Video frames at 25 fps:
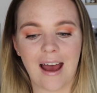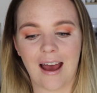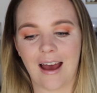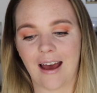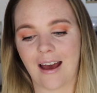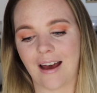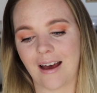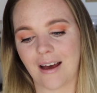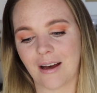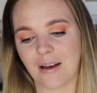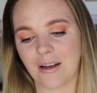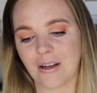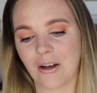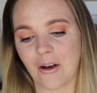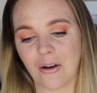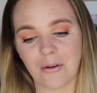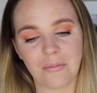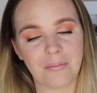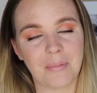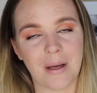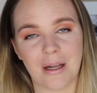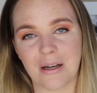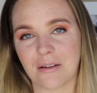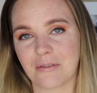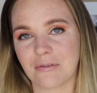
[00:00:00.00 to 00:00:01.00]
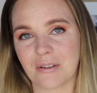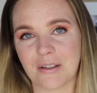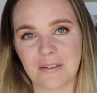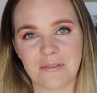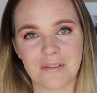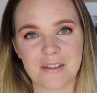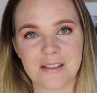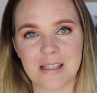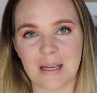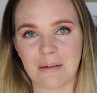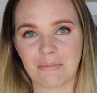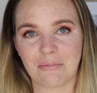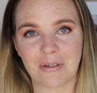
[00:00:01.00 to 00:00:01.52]
uh, on benefit
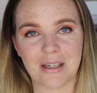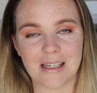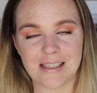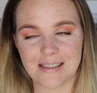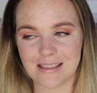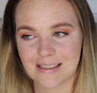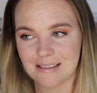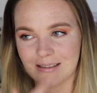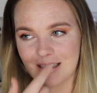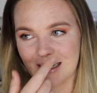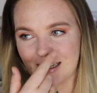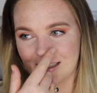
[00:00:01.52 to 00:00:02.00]
for some reason.